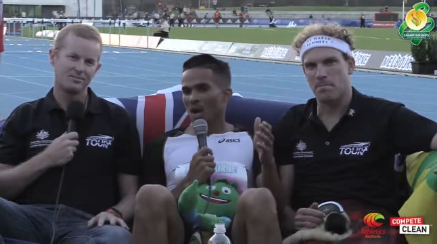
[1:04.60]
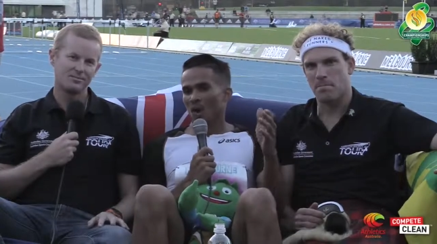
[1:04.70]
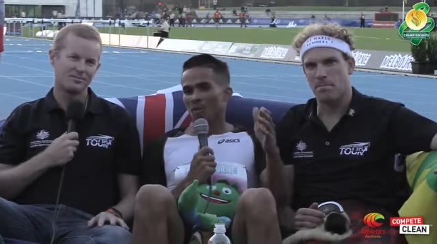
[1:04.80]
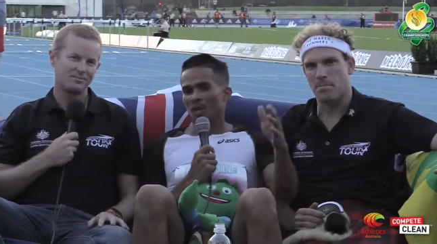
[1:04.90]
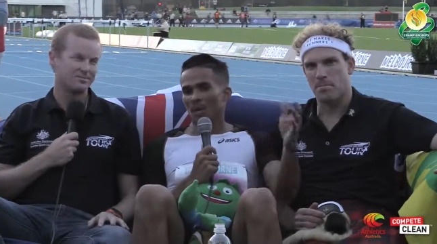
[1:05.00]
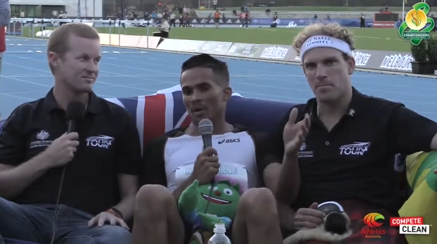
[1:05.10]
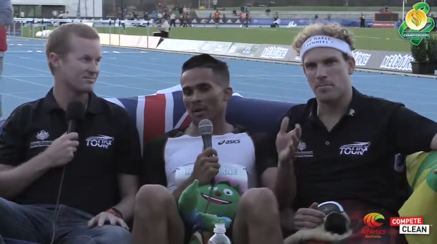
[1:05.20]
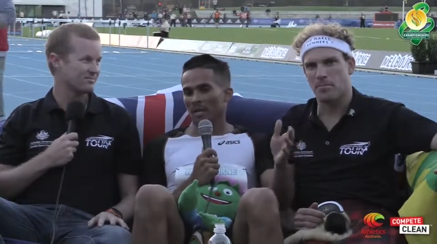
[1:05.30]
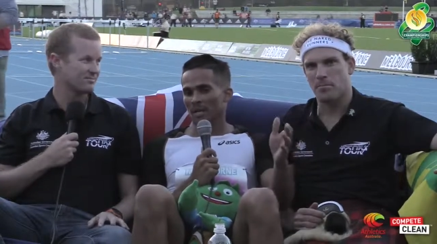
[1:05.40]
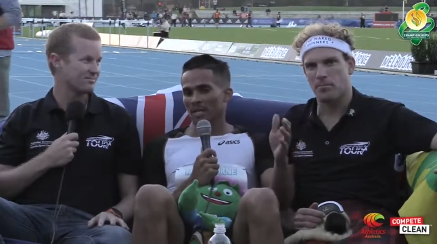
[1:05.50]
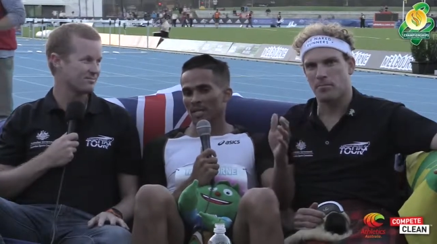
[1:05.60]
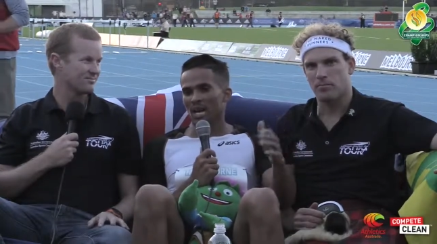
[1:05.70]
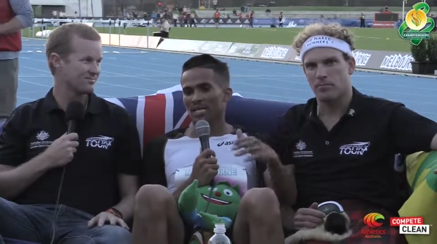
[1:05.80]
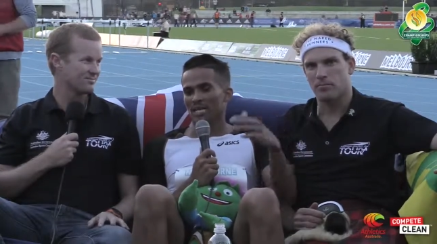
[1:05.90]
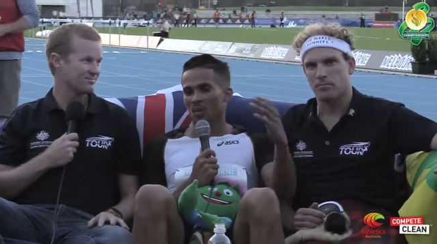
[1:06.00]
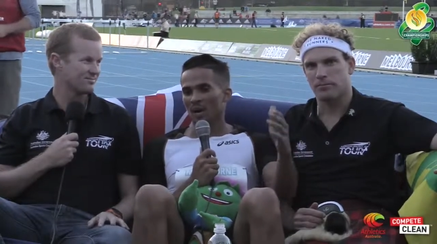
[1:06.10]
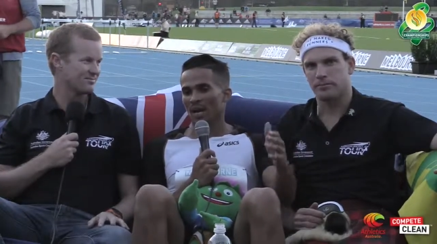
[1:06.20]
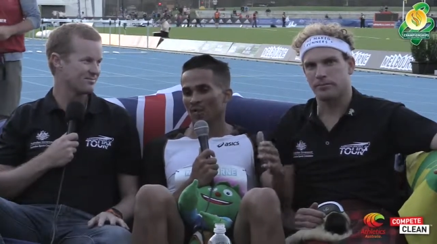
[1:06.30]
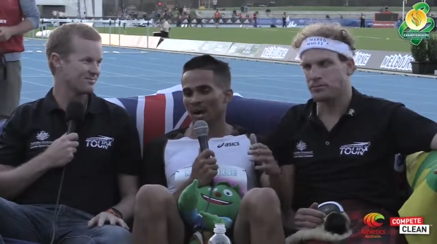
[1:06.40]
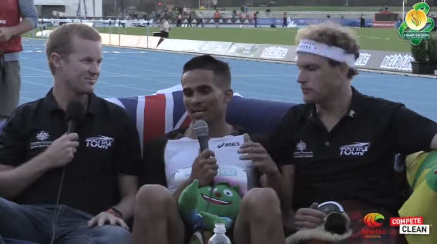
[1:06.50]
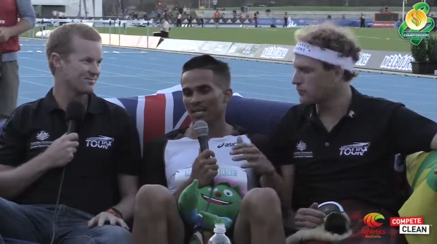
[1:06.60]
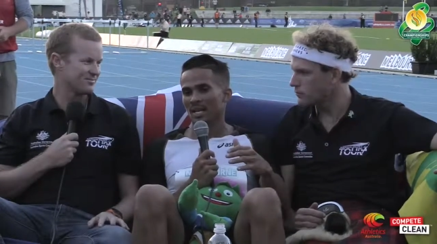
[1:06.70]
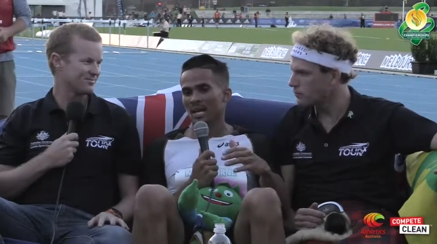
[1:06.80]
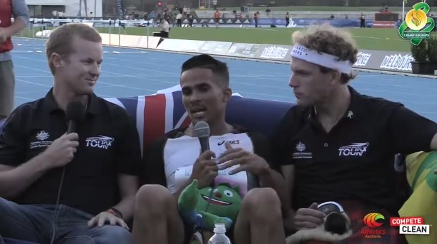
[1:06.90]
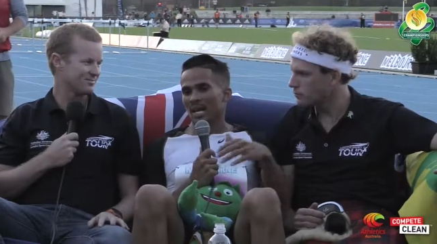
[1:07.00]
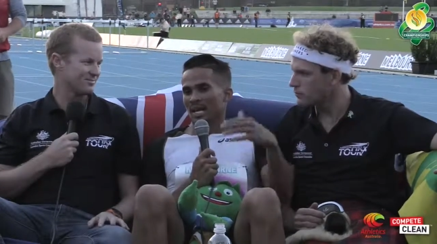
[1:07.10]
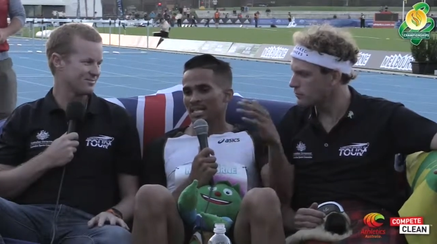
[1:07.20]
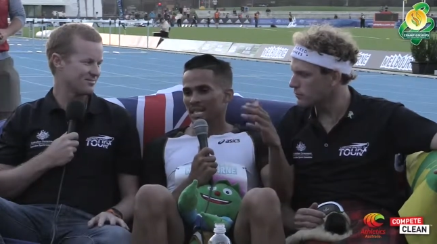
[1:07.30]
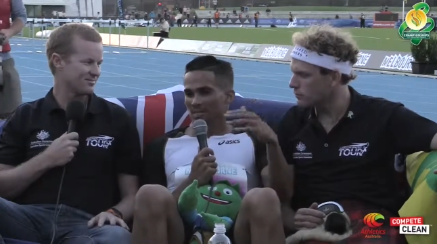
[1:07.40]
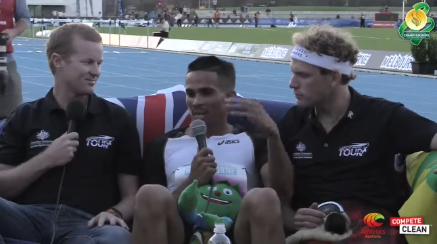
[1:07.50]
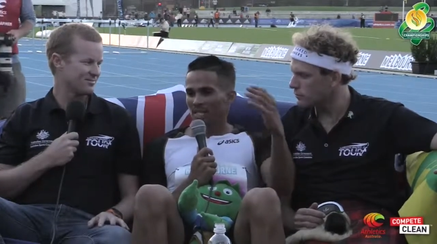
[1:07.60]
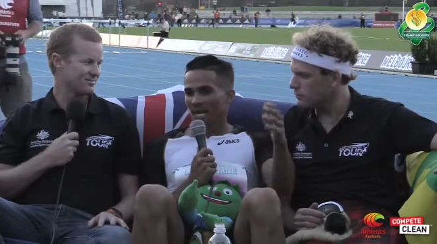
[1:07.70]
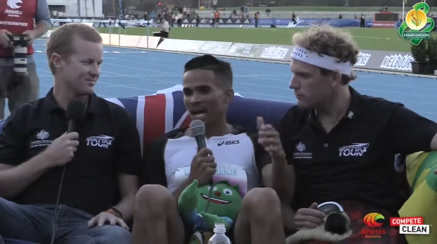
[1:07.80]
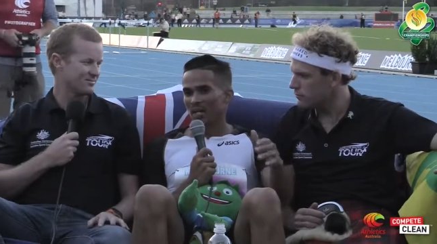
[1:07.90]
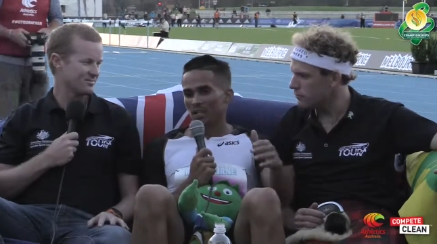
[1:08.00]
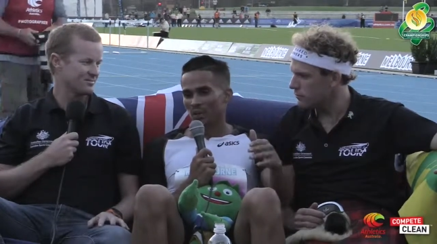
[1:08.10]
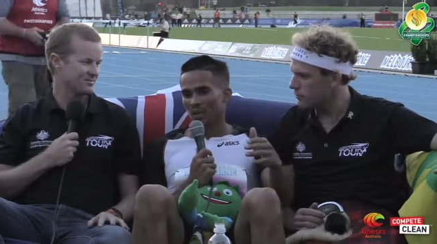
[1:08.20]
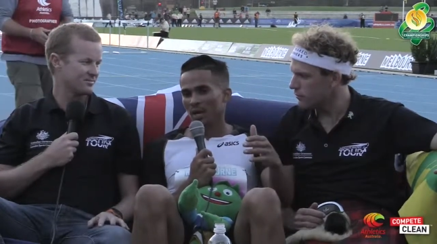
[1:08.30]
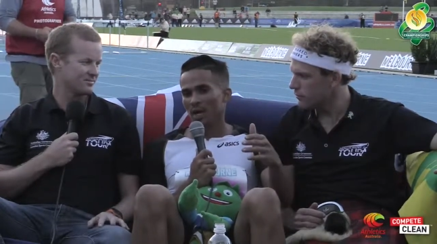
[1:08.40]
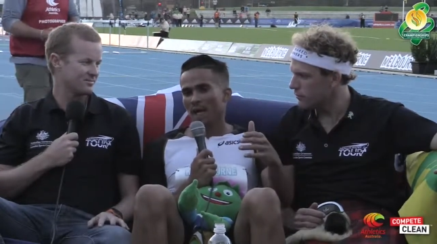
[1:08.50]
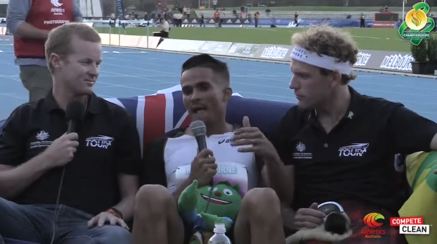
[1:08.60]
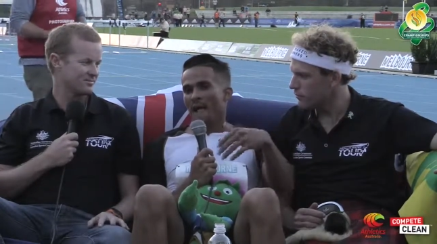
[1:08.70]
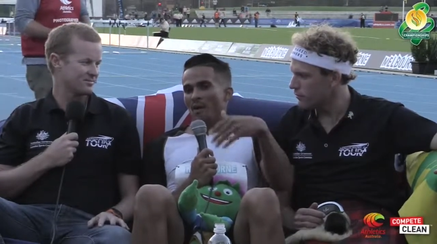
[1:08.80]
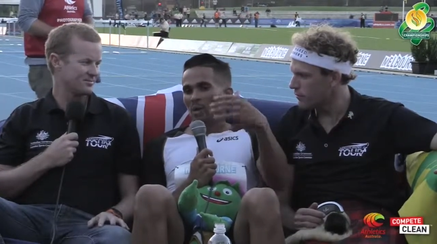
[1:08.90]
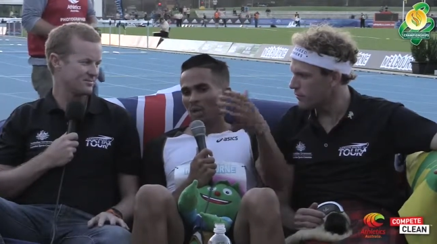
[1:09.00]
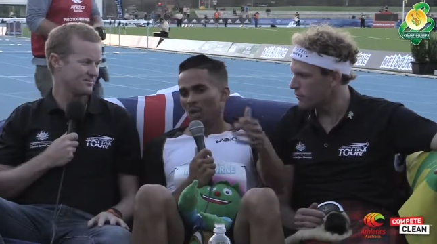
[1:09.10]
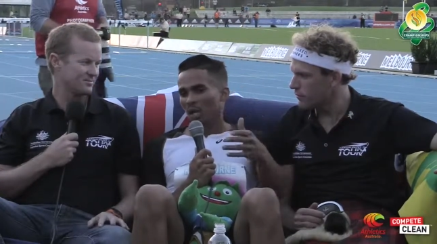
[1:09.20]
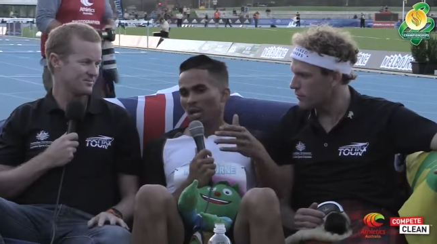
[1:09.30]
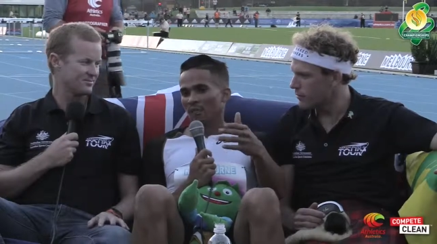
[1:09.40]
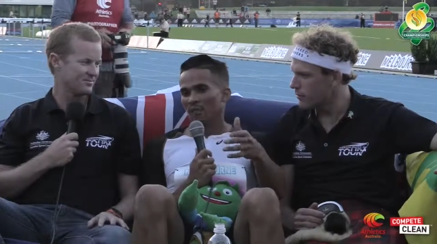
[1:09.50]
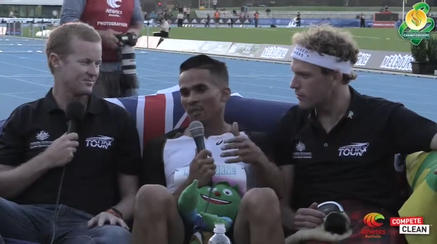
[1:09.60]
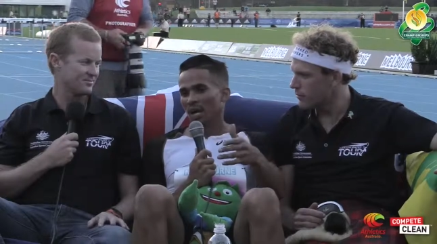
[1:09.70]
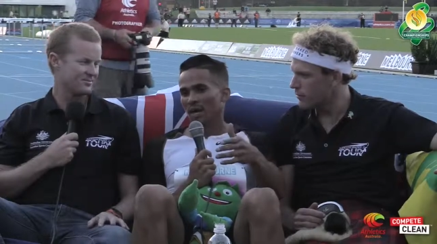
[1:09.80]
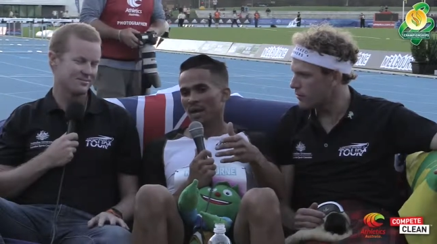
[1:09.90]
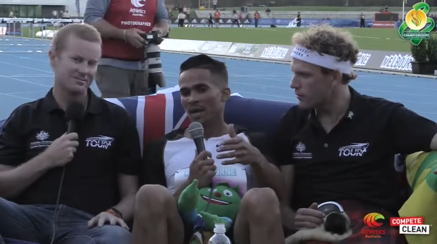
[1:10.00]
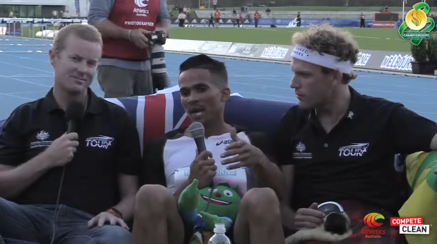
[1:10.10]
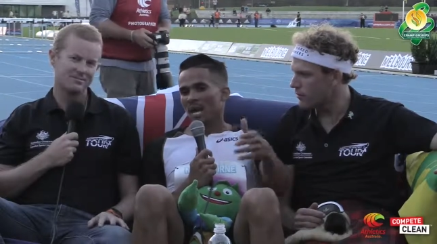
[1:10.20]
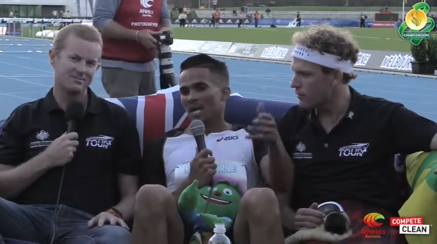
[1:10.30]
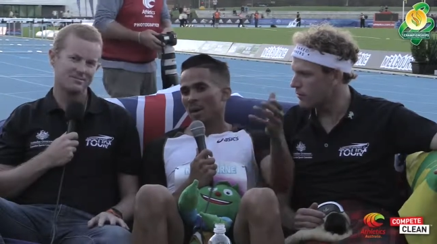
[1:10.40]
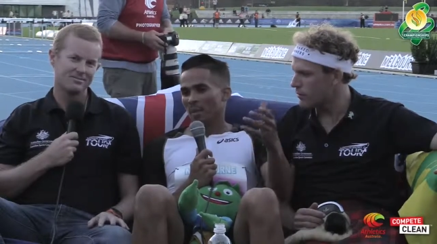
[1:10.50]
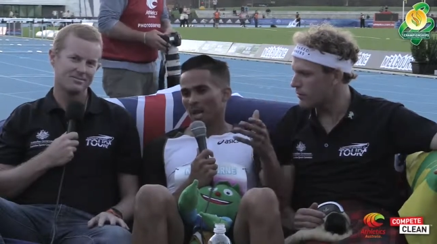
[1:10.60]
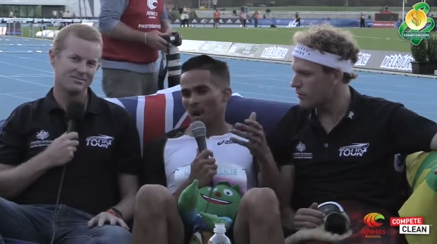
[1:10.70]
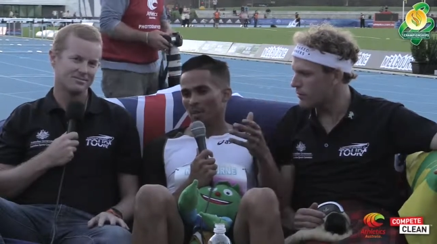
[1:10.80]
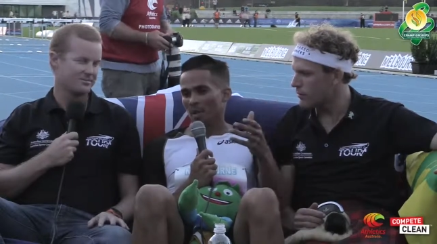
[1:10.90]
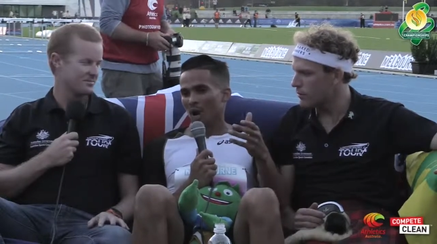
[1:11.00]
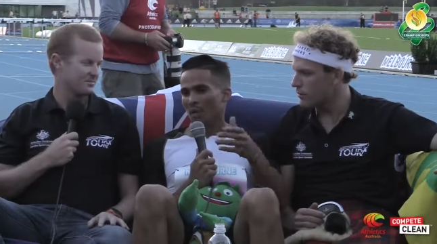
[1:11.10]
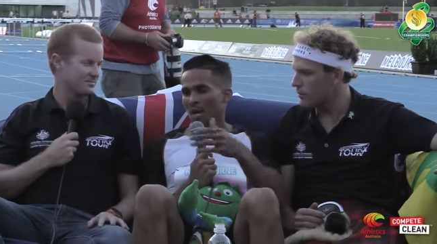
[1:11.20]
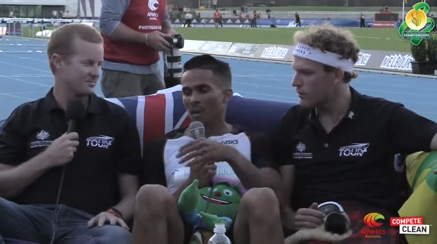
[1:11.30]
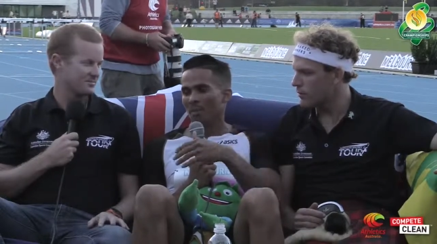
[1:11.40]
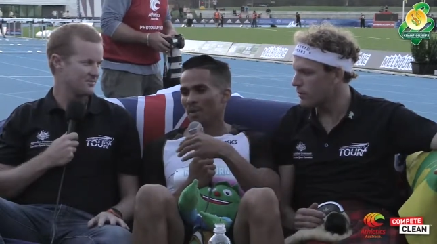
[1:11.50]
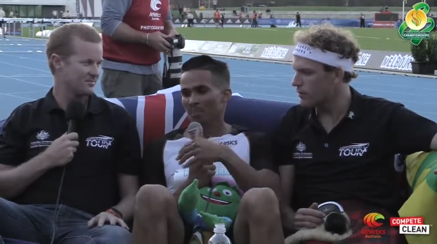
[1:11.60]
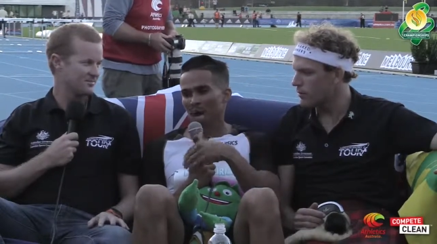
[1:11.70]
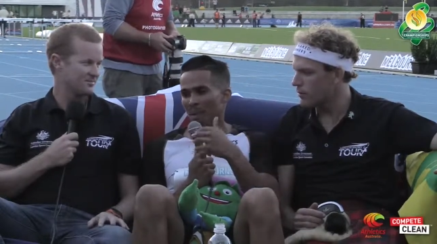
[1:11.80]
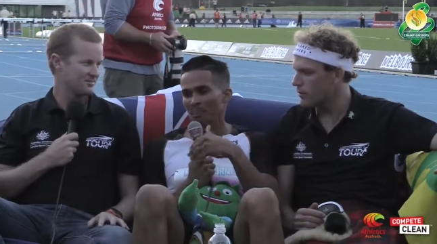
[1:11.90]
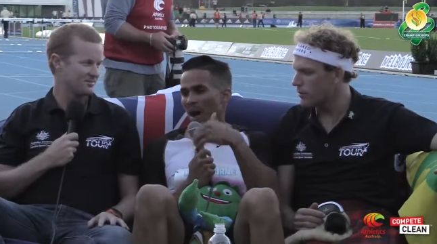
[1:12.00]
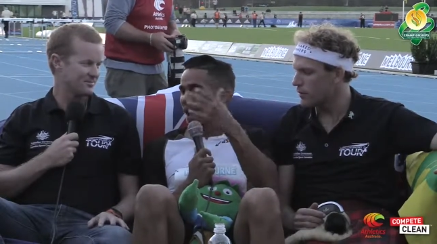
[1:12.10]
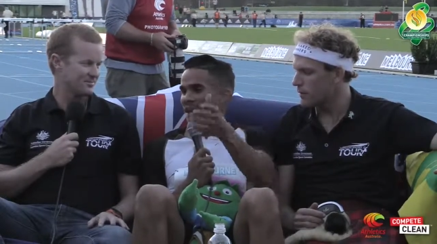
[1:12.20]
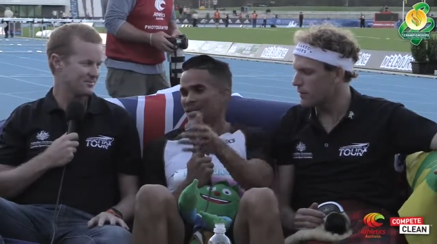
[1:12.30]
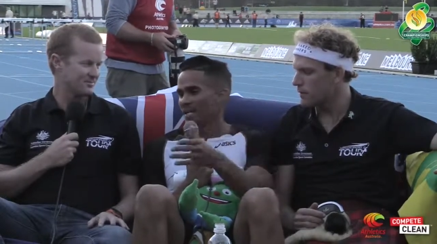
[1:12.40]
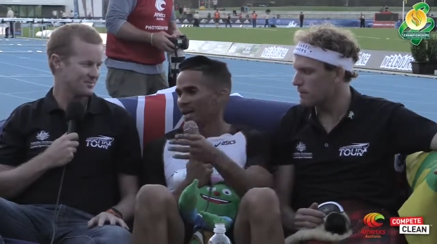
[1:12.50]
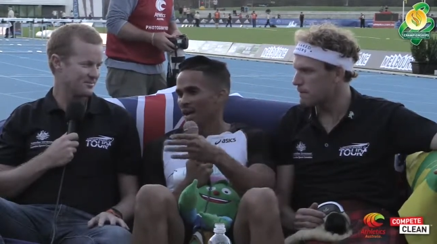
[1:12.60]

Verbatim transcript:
Speaker 1: over in America and changing the way he runs and his, his mental attitude. And we can all learn from that coming up. You know, I mean, I'm, I'm past.